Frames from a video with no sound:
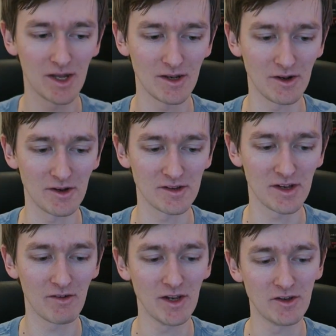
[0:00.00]
not
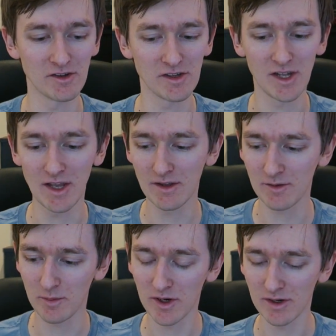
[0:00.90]
necessarily just
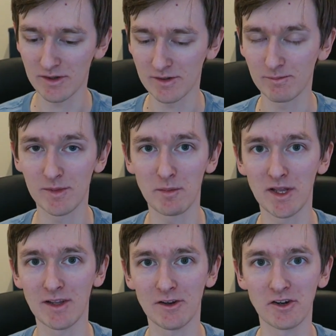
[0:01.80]
geeks, but maybe
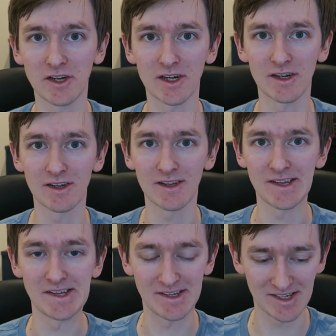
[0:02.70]
younger
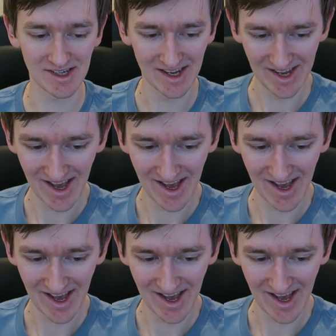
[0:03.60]
geeks.